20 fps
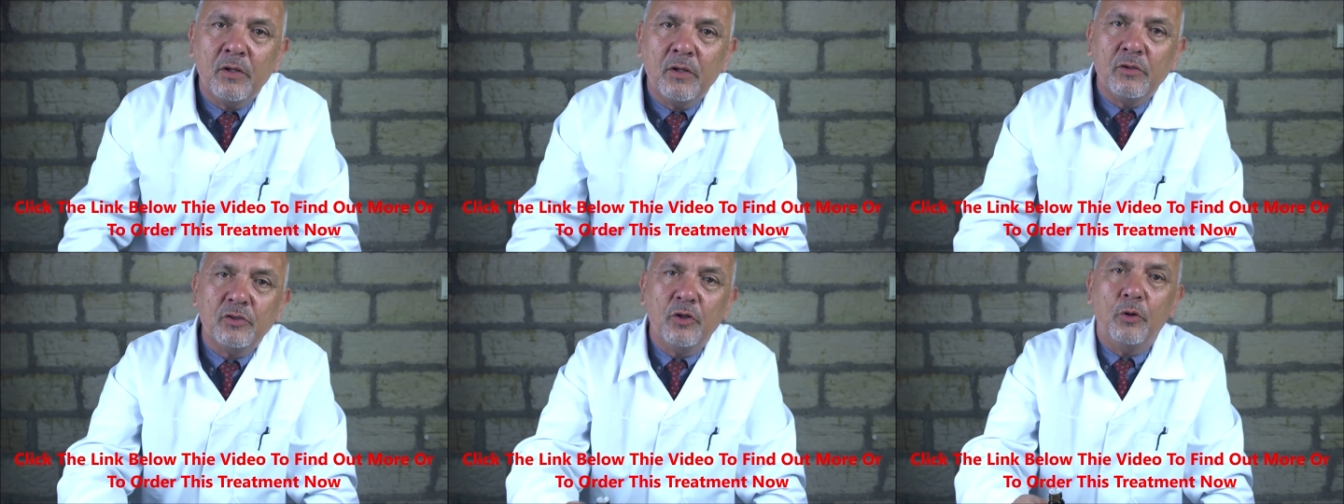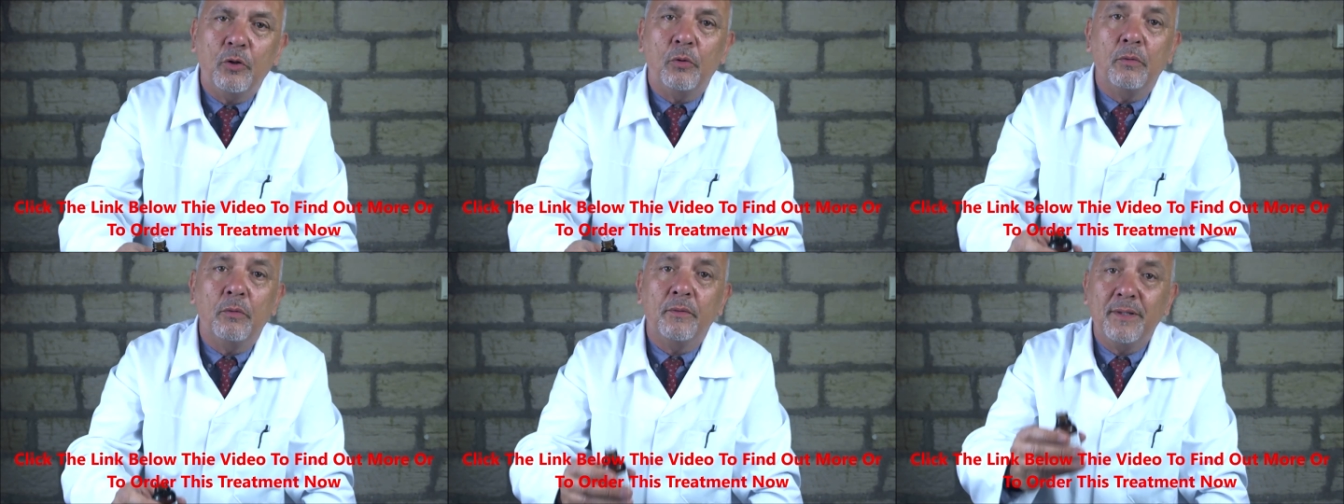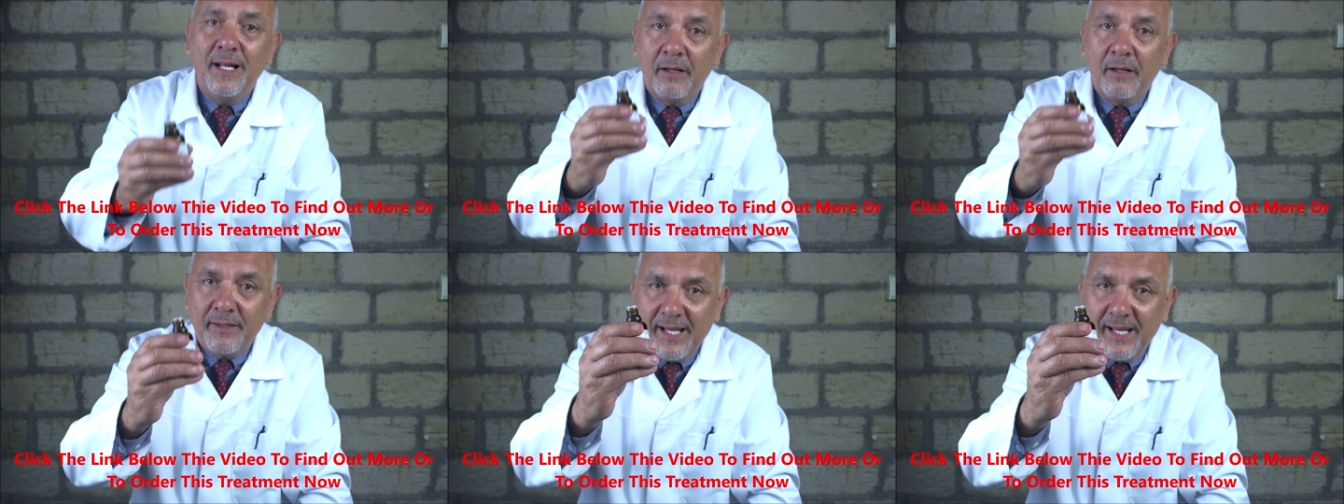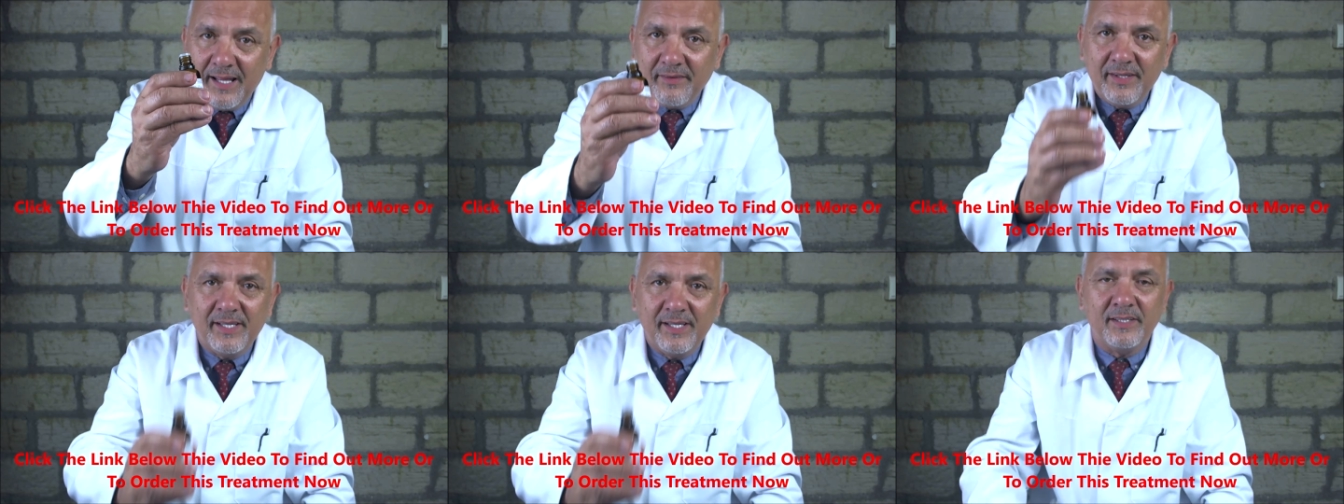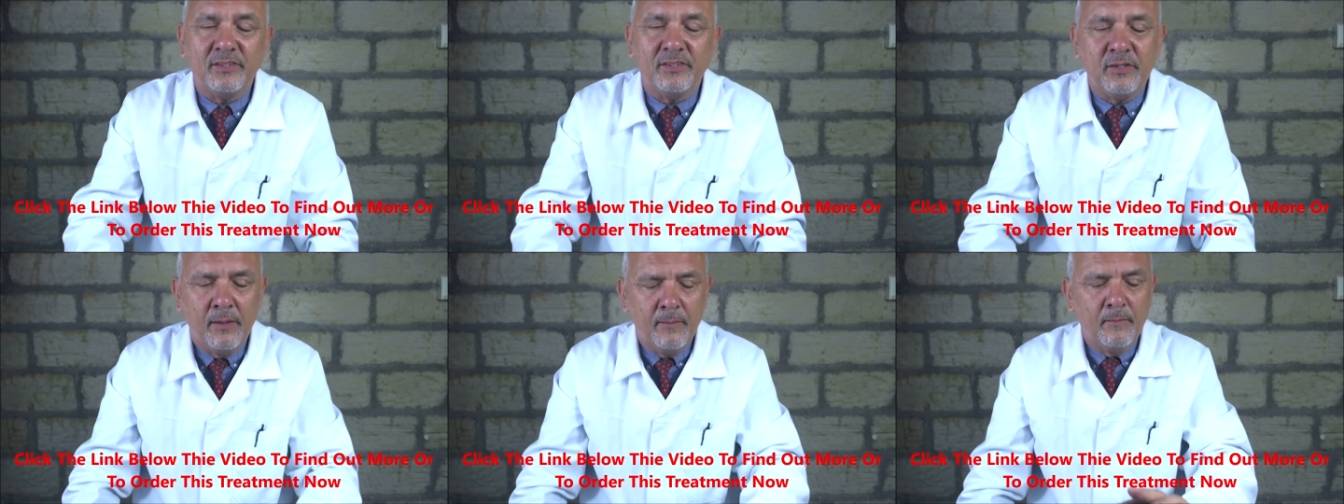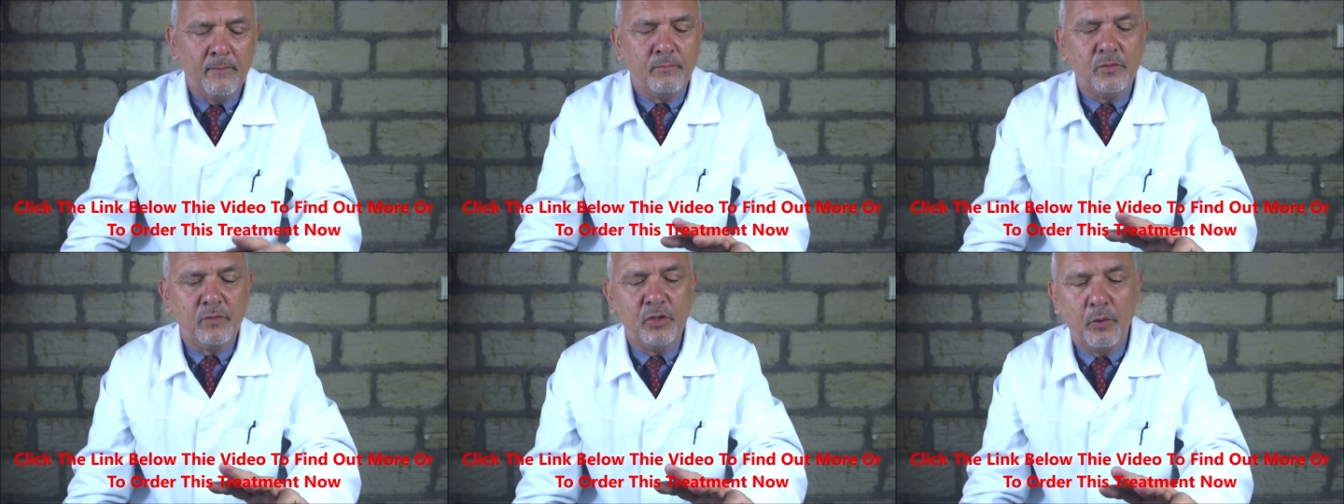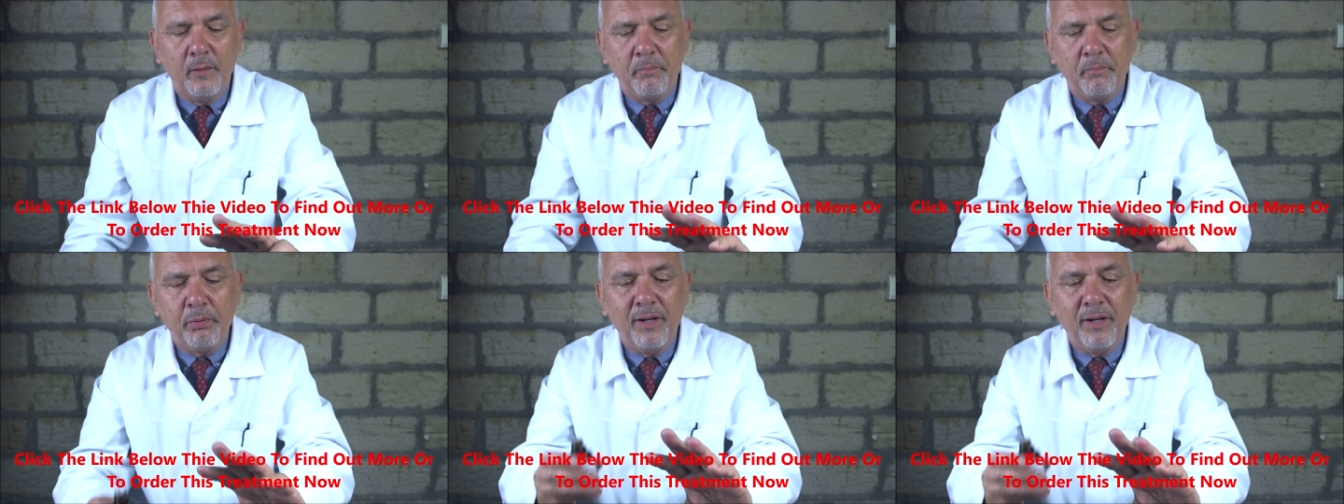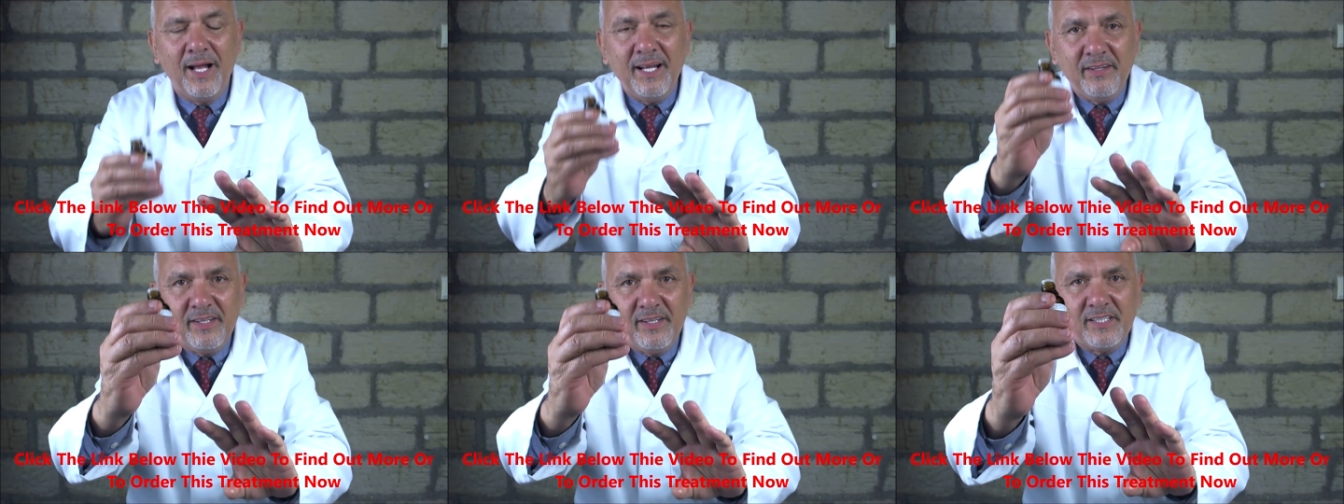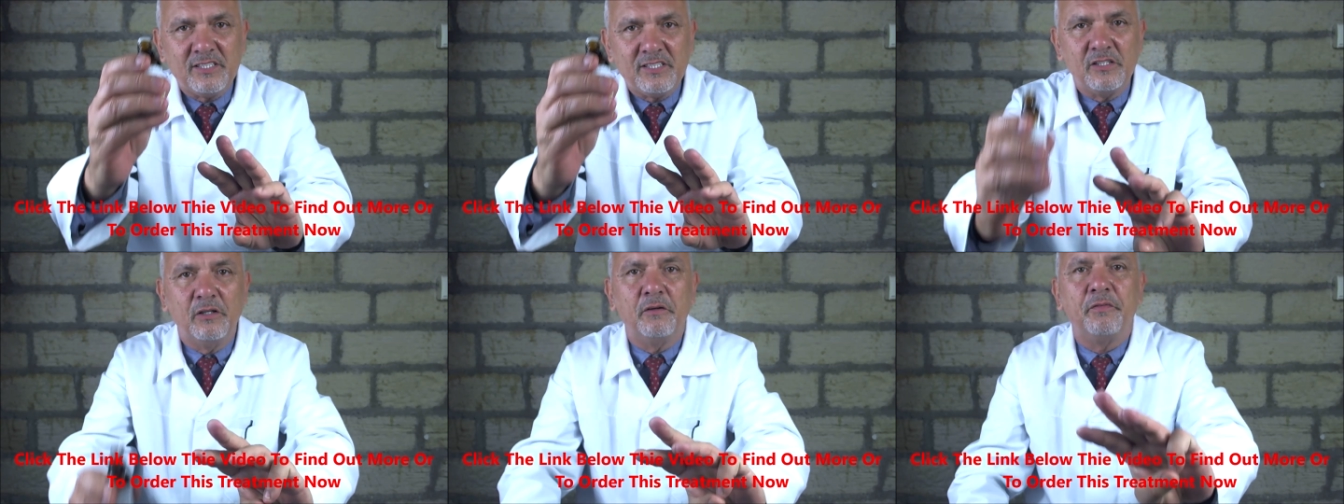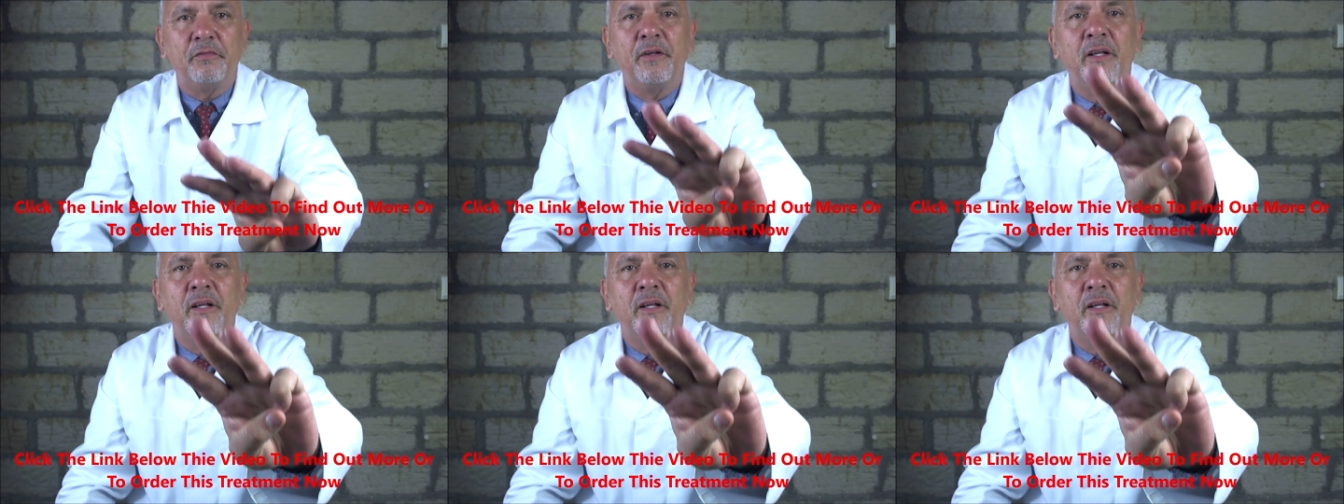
So, now get this, you apply this stuff